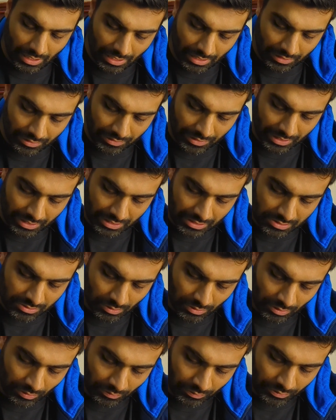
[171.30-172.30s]
and then it's
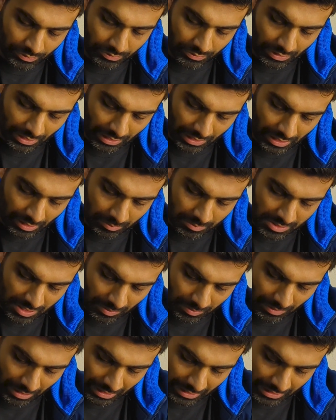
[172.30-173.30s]
got a root that comes up